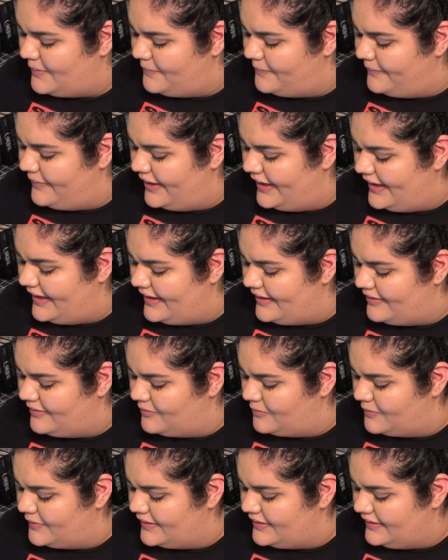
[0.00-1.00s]
but
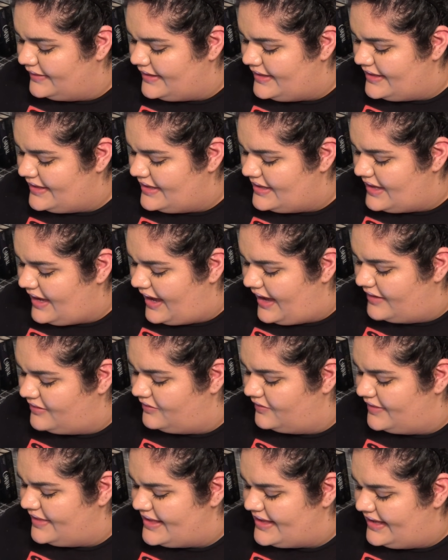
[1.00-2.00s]
really I
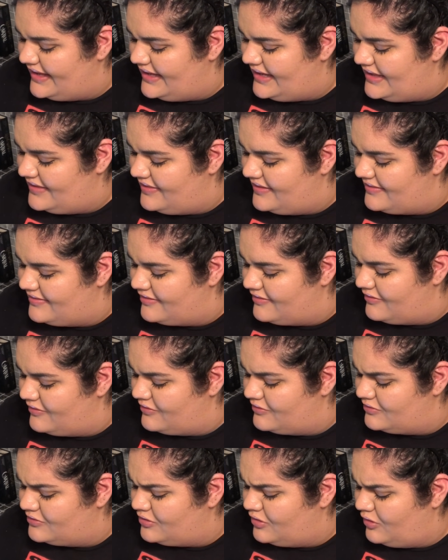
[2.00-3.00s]
don't think any of this
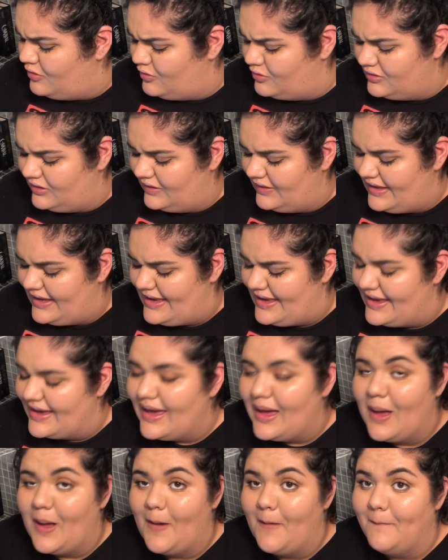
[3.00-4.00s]
totally
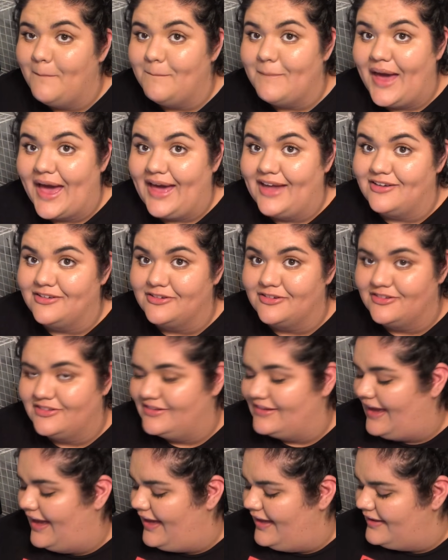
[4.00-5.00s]
matters
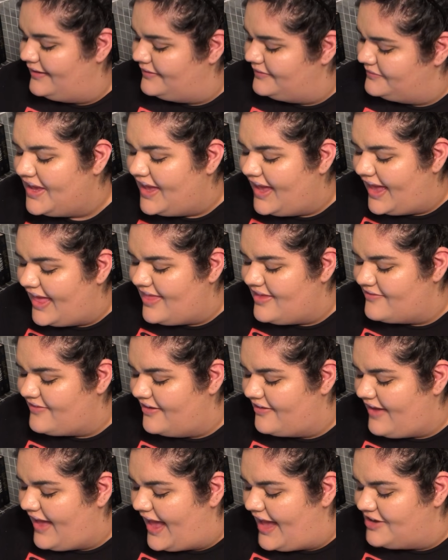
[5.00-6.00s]
yet. I love
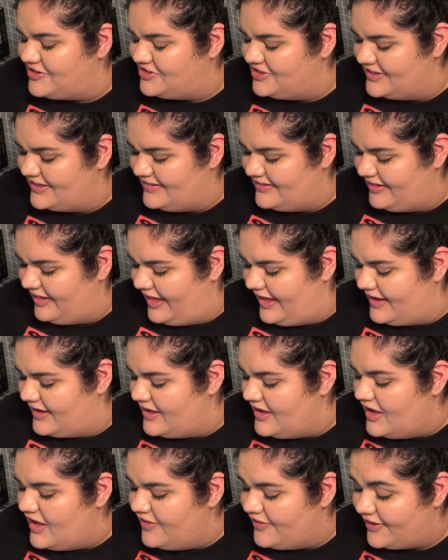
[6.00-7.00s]
how Ashley's like,
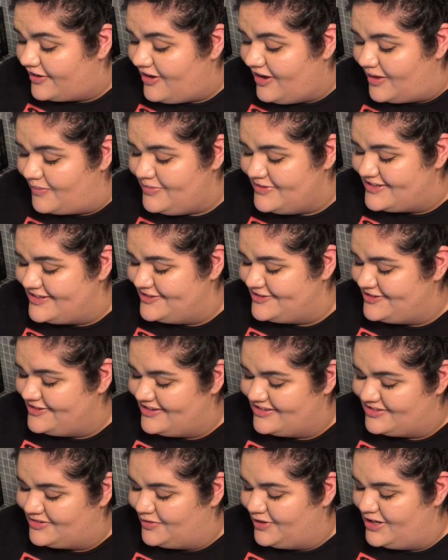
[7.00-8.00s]
the competition
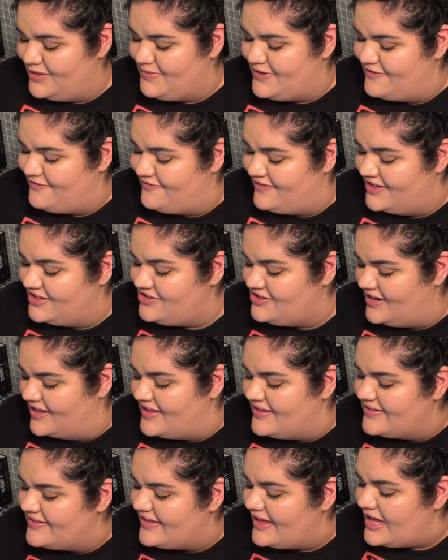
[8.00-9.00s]
is going to be
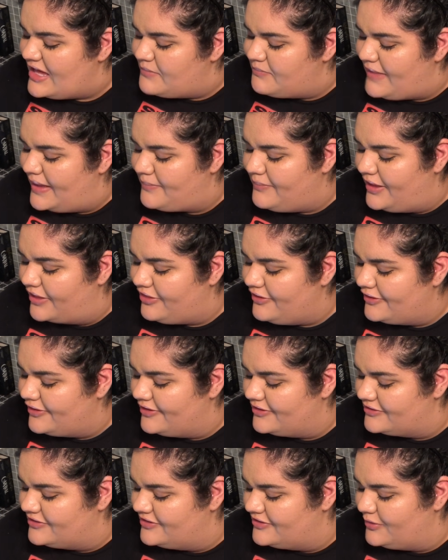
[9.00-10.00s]
vicious. My mother
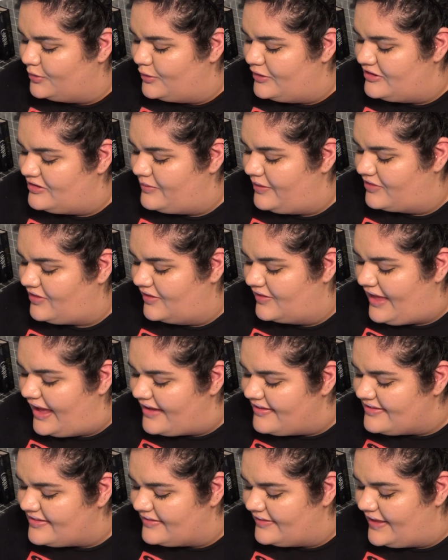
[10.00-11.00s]
heard stories about the
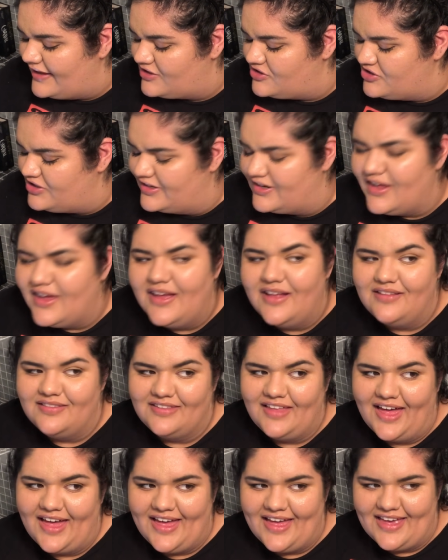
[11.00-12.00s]
last election
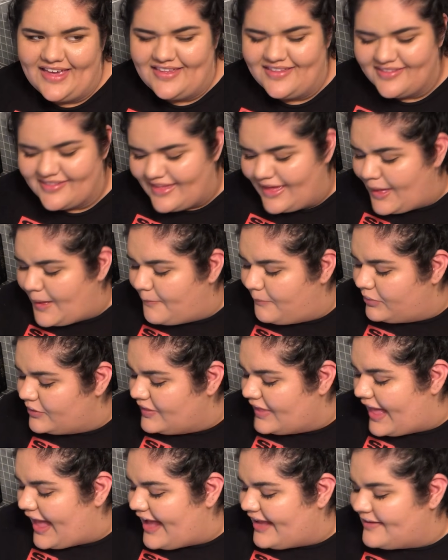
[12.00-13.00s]
lies,
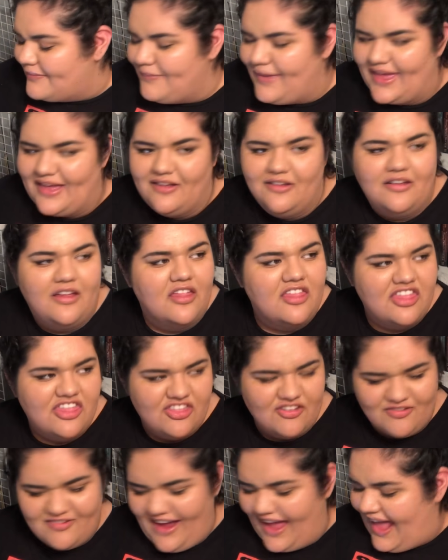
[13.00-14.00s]
blackmail,
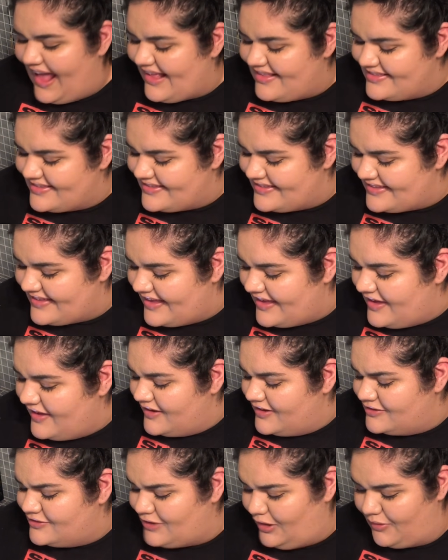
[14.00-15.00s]
threats.
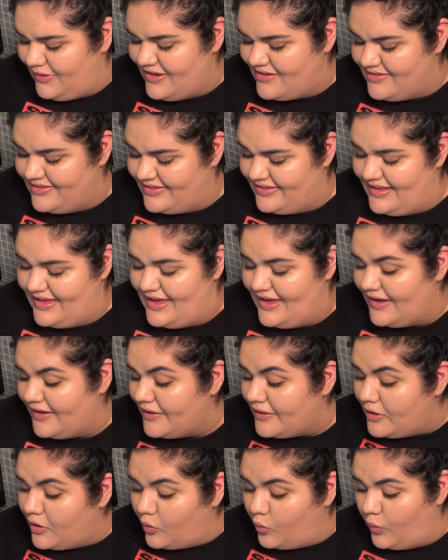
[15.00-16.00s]
Don't you see?
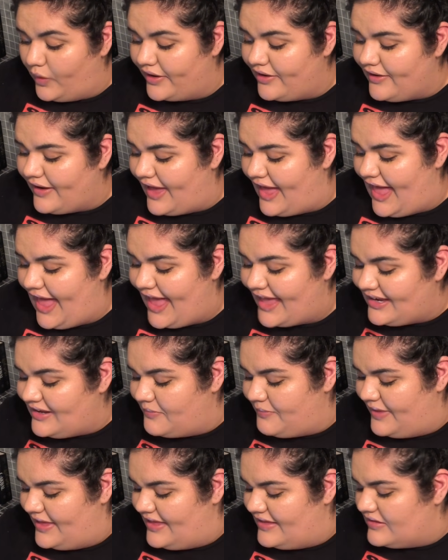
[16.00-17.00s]
We're
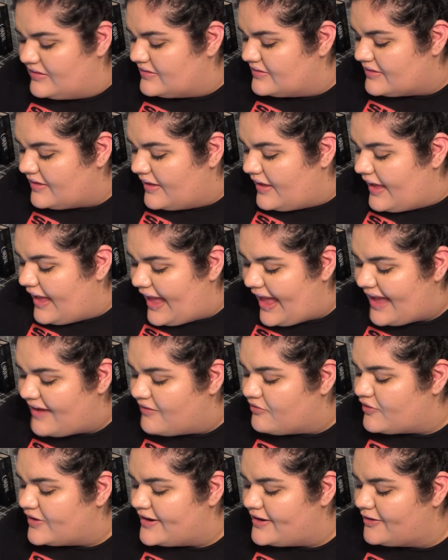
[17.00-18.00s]
enemies.
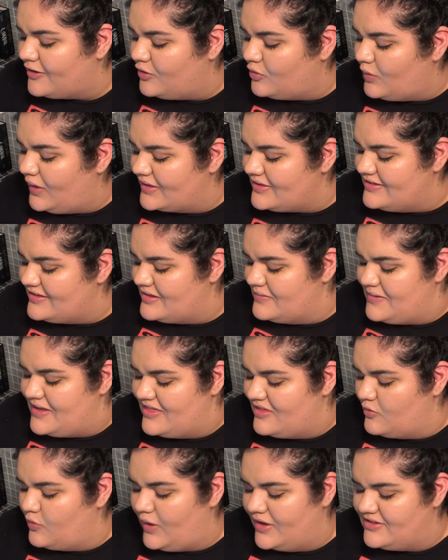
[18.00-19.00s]
Every girl wants to be
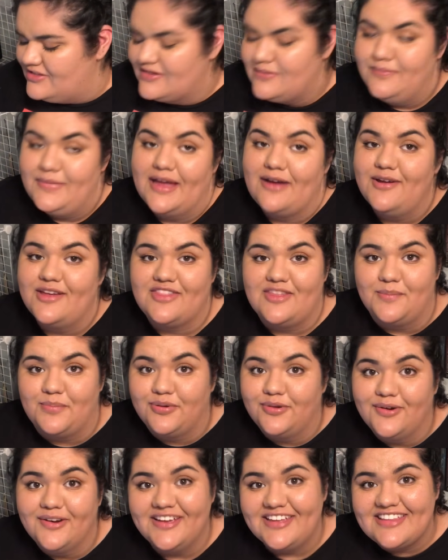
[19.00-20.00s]
the one to marry the
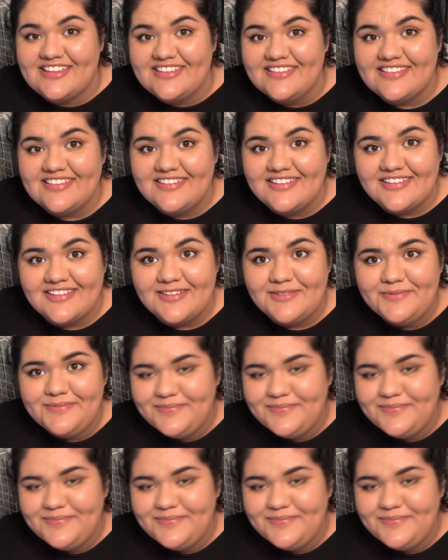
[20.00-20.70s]
prince.